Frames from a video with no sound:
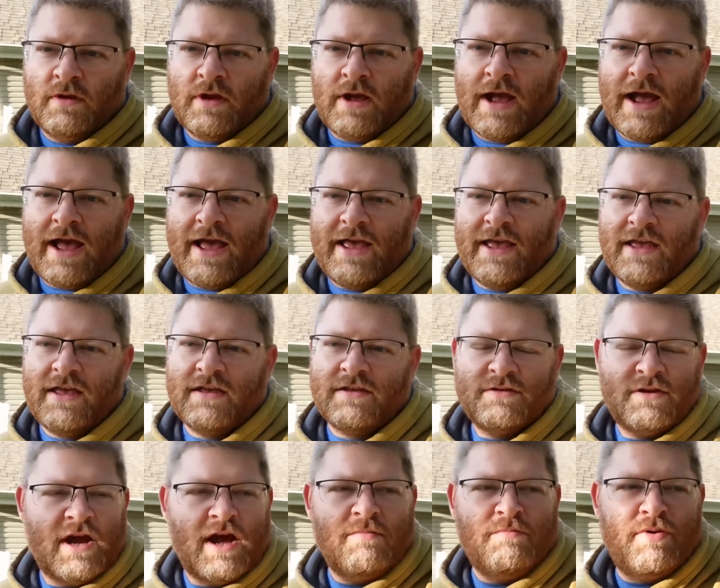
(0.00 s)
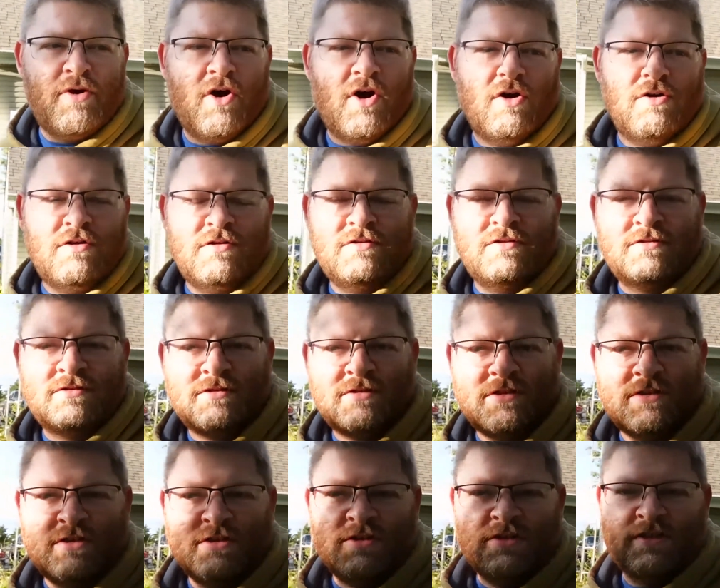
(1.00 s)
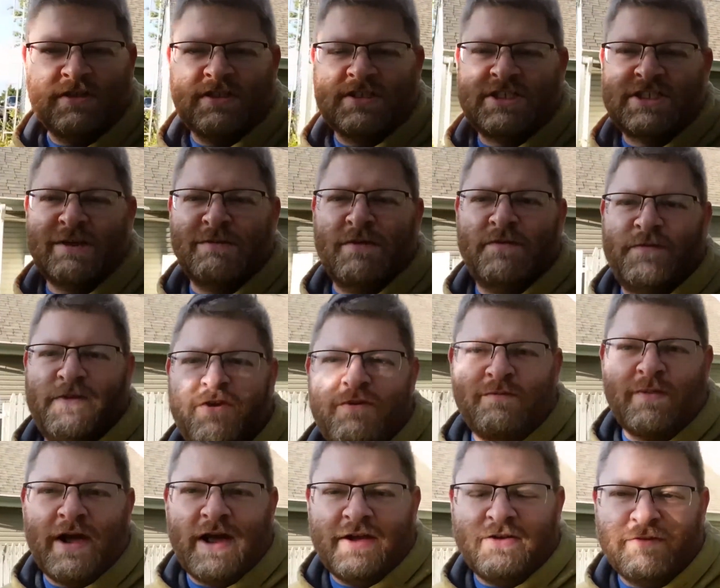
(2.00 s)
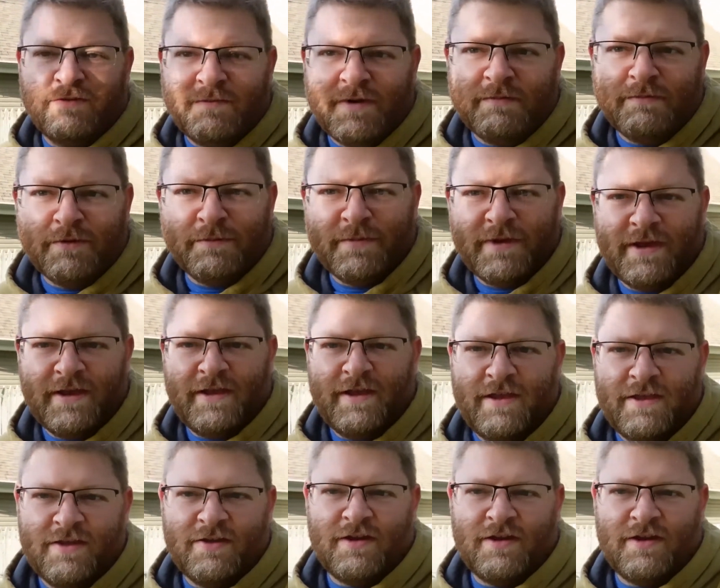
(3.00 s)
Hi, I'm Paul. Some of you might remember me